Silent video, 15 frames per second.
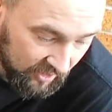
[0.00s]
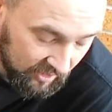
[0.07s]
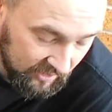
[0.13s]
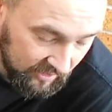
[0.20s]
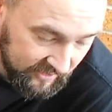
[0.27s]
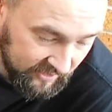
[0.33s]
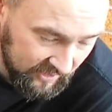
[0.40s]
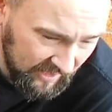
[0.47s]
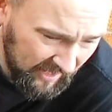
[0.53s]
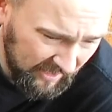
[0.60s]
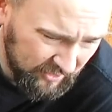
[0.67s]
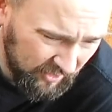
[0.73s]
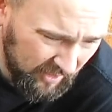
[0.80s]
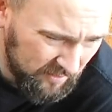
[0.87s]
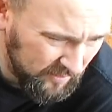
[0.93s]
or cleaned the
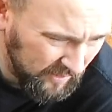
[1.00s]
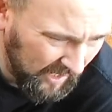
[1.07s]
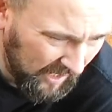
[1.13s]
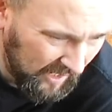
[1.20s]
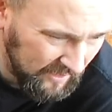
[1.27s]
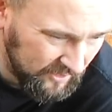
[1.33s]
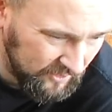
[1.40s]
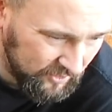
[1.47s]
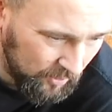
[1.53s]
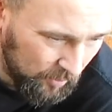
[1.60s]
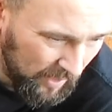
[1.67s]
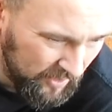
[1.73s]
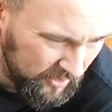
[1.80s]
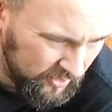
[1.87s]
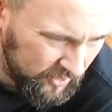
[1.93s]
glass or anything like that because the
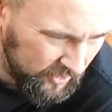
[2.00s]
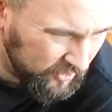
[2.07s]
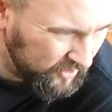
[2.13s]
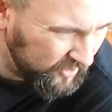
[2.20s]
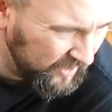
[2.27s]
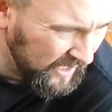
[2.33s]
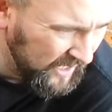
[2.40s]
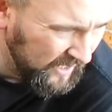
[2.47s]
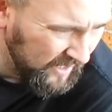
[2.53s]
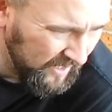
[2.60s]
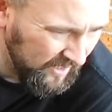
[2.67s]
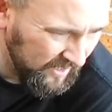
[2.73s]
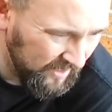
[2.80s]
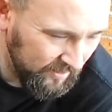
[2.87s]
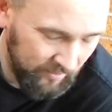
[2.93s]
weather's just
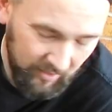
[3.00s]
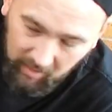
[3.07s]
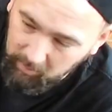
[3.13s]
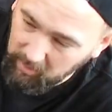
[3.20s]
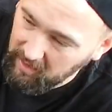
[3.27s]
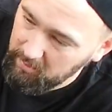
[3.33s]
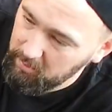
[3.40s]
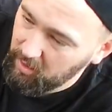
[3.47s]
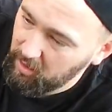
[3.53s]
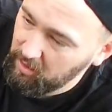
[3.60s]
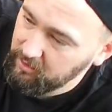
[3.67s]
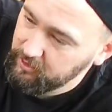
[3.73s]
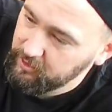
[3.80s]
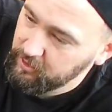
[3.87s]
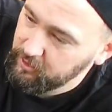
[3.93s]
not playing
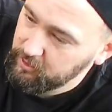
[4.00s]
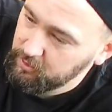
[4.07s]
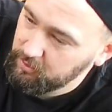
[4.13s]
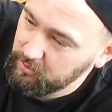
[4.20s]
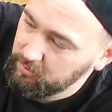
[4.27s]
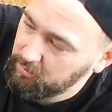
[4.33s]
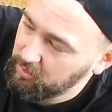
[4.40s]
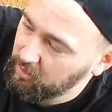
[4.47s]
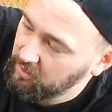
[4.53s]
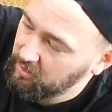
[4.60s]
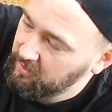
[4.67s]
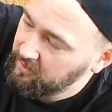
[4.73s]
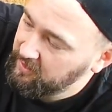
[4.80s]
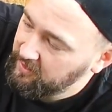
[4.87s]
ball as usual. But